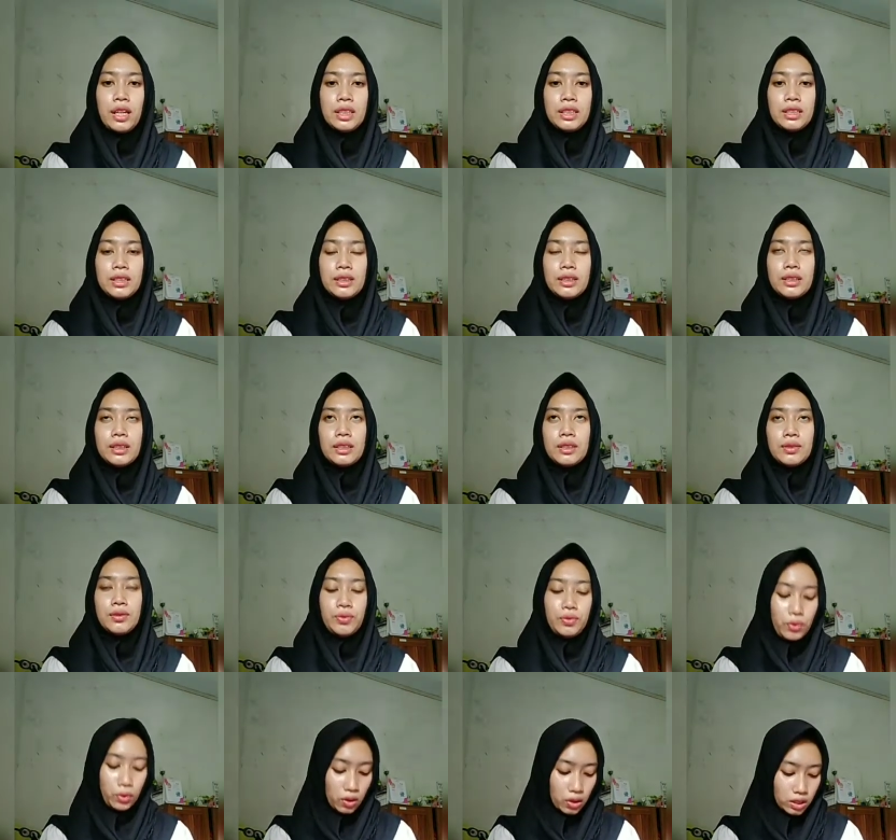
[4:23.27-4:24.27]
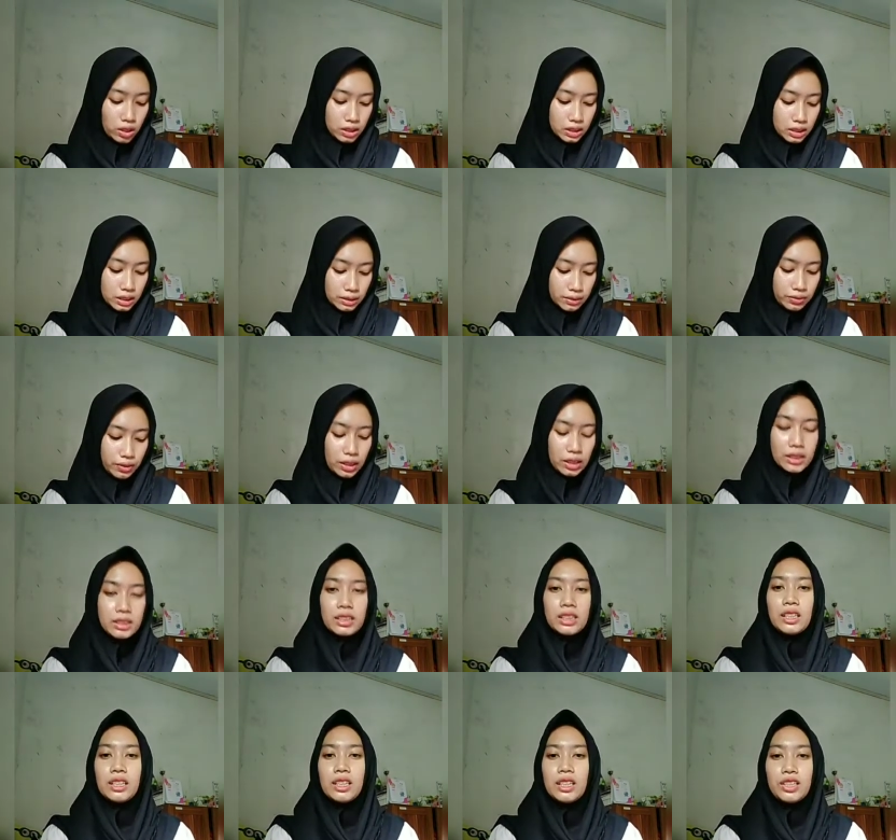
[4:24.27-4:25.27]
the
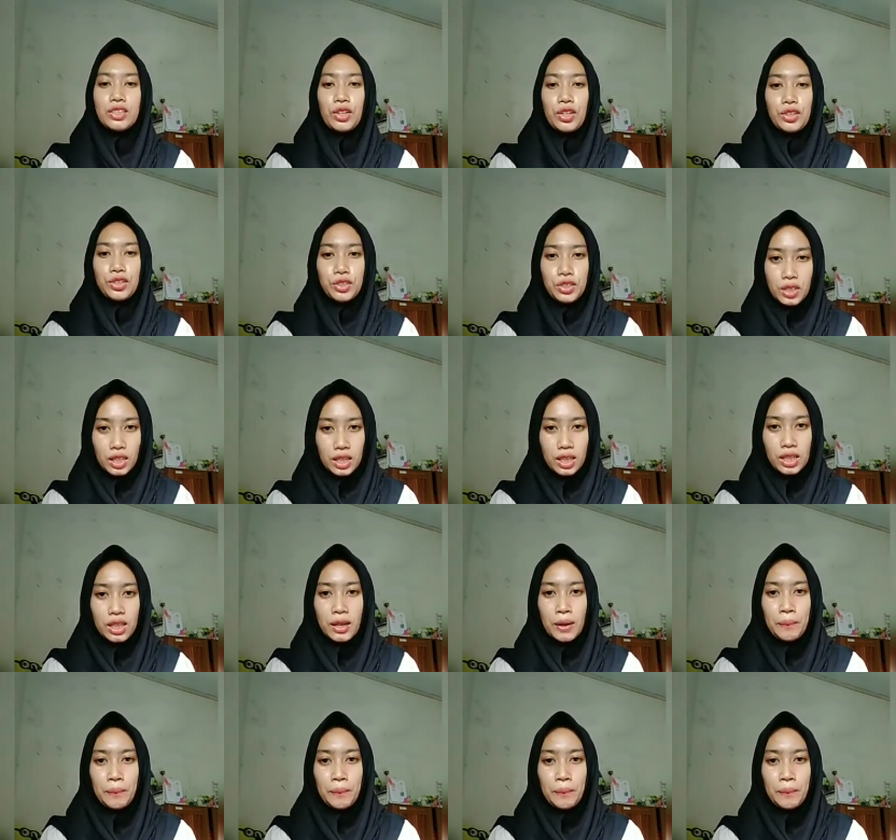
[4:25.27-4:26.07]
further researcher,